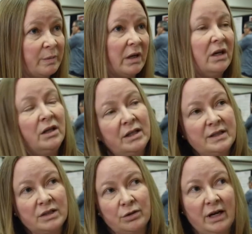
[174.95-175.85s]
but
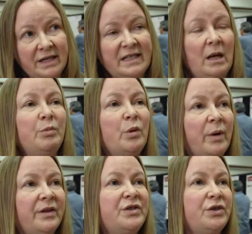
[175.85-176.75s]
this is a great example
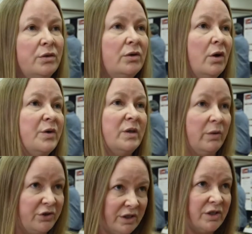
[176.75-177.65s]
where the student knows that
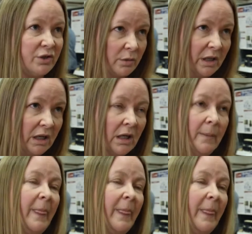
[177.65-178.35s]
what she's doing